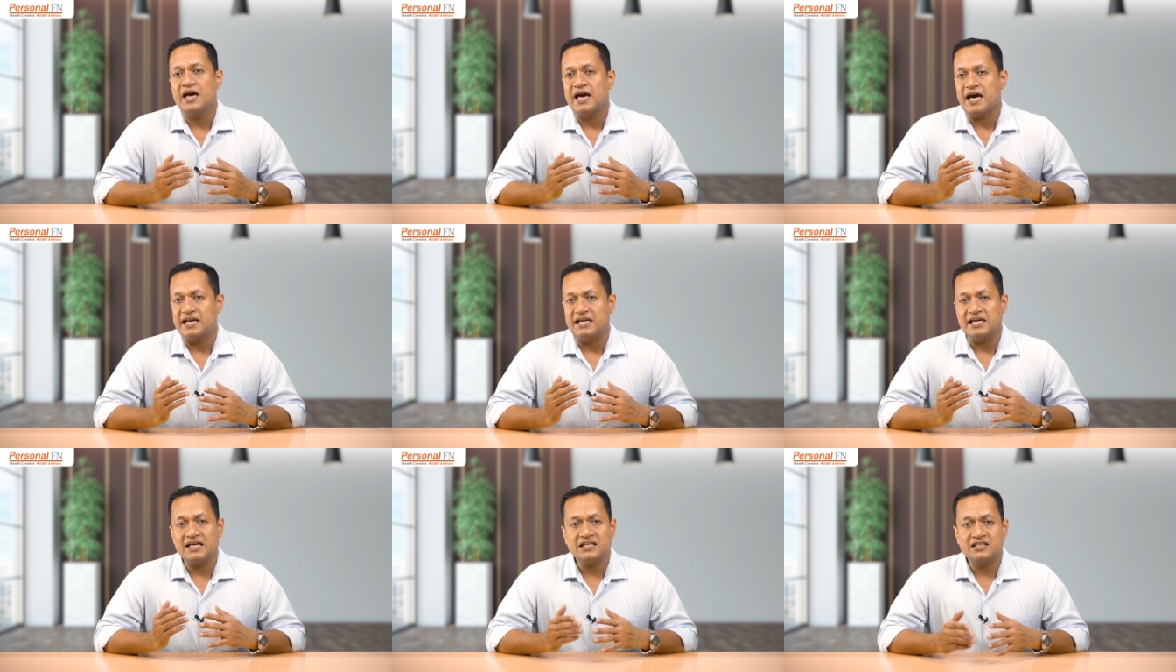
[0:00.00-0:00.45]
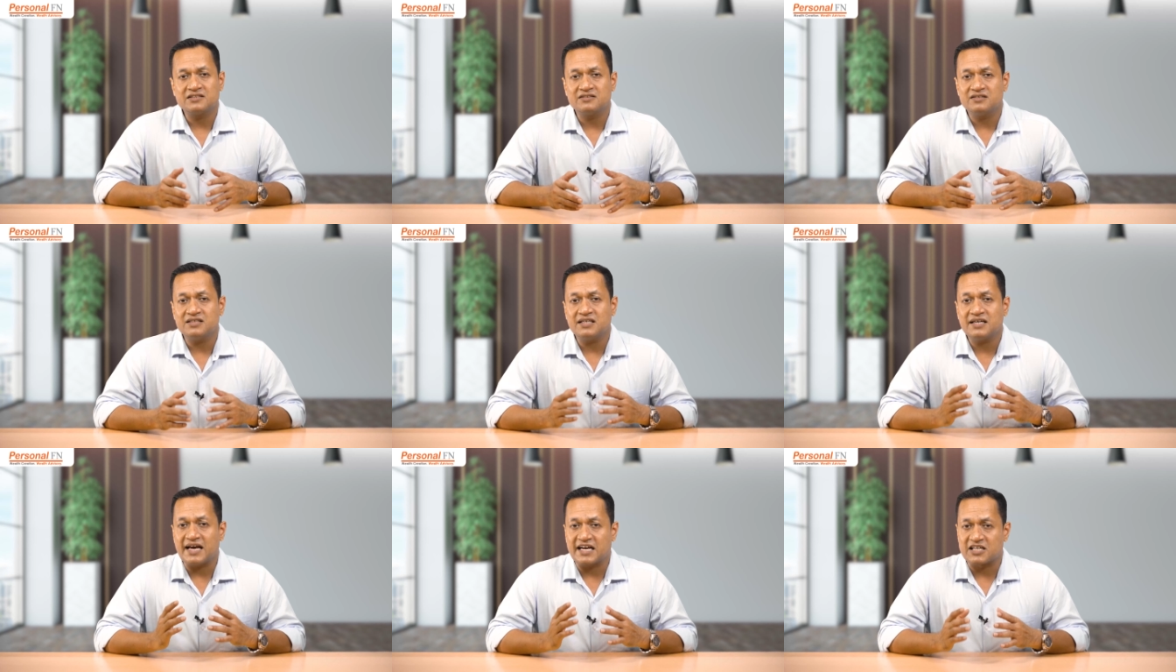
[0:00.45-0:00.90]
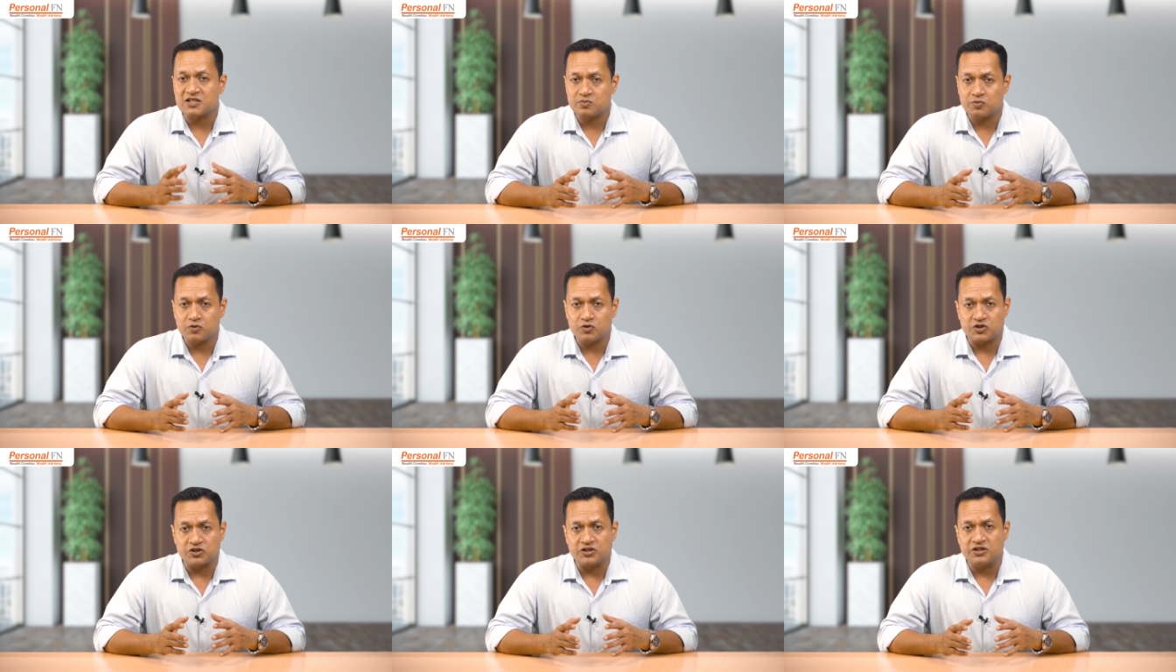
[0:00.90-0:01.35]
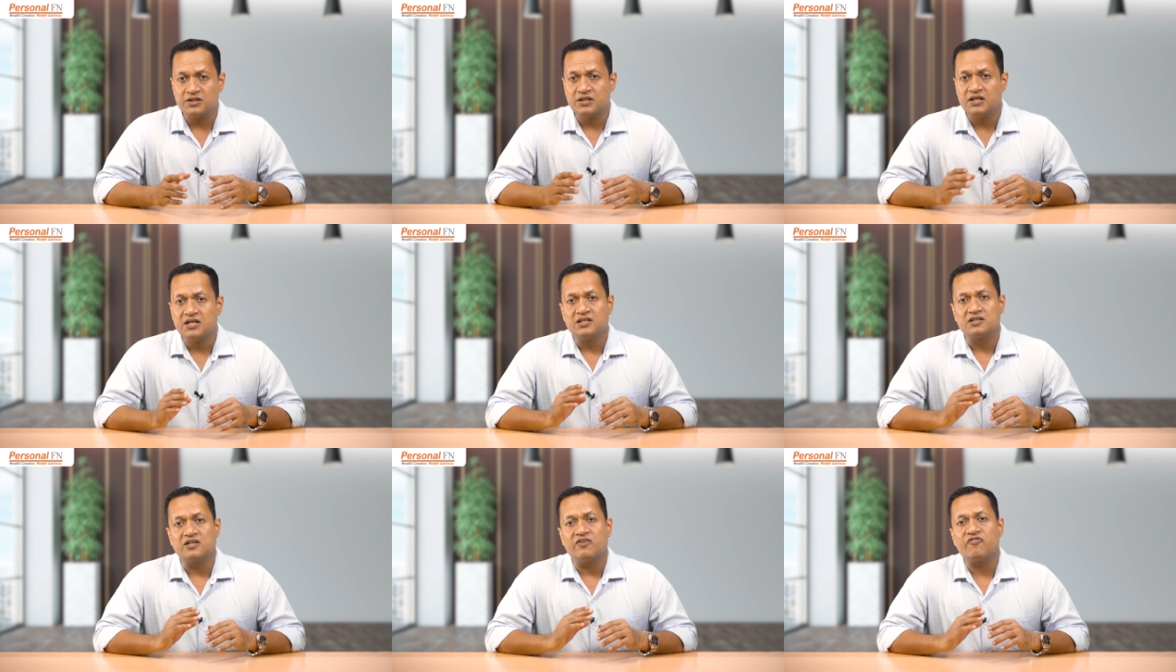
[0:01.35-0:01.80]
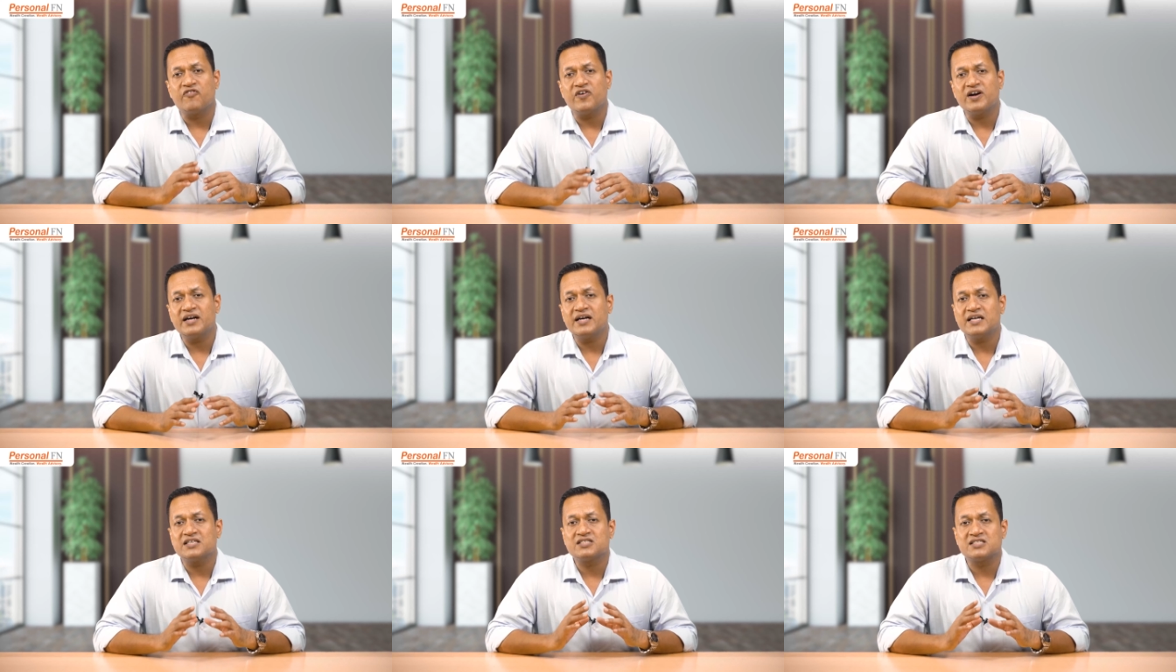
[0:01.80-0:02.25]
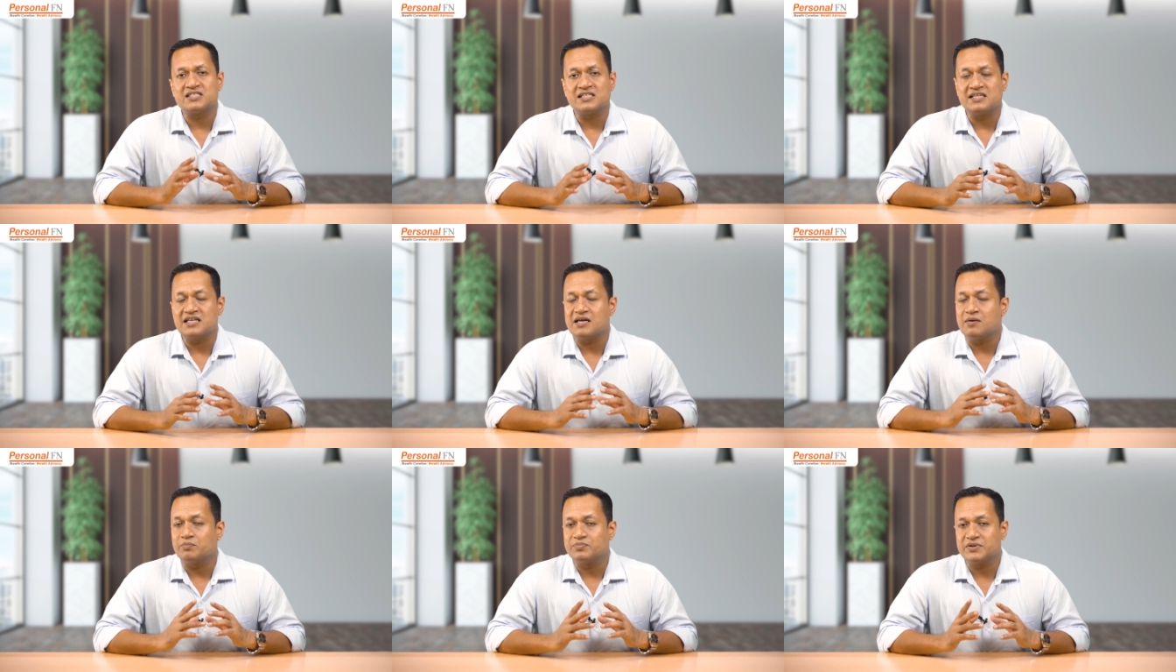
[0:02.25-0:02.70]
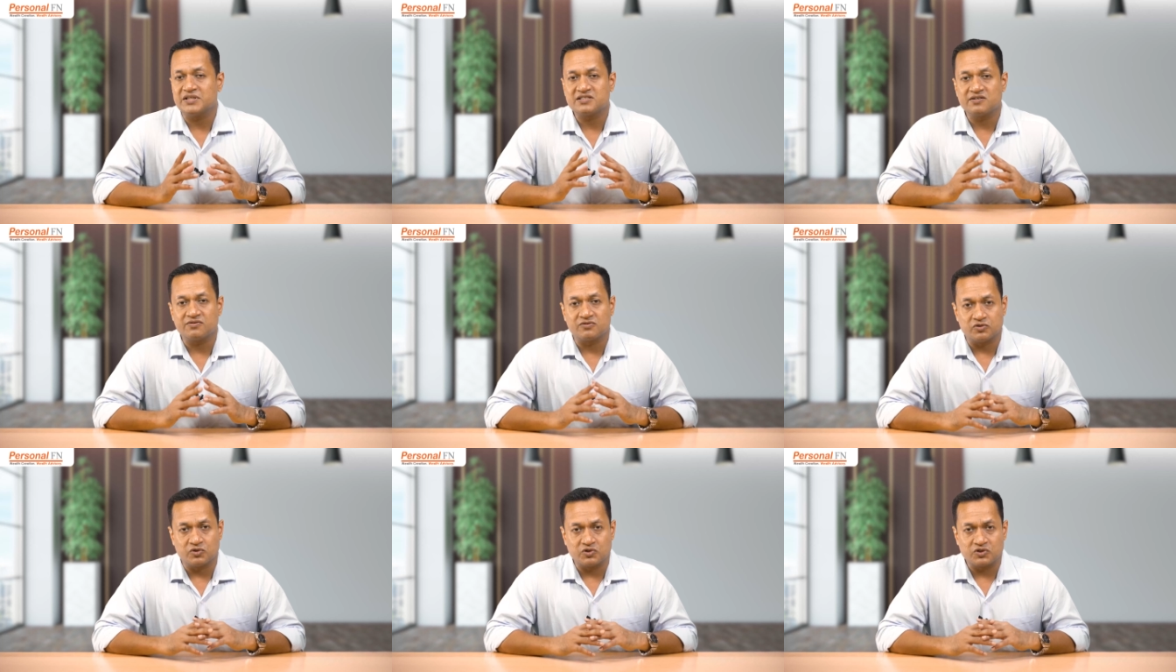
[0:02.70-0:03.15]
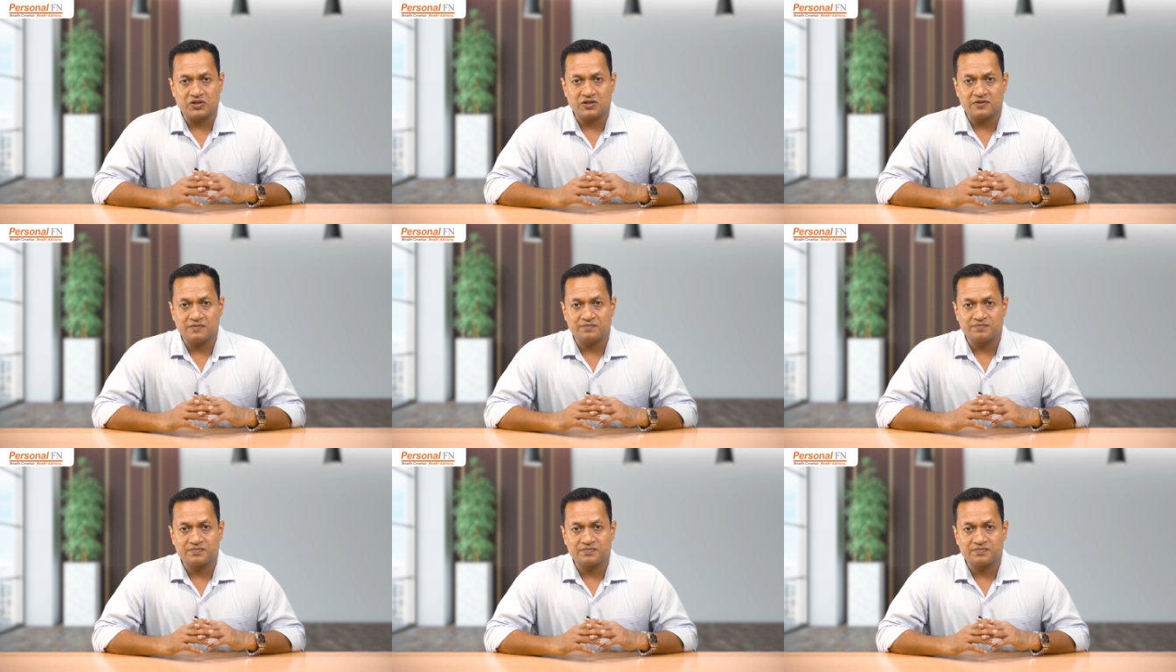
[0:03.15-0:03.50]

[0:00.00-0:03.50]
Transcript: and increasing exposure, the fund has seen impressive growth.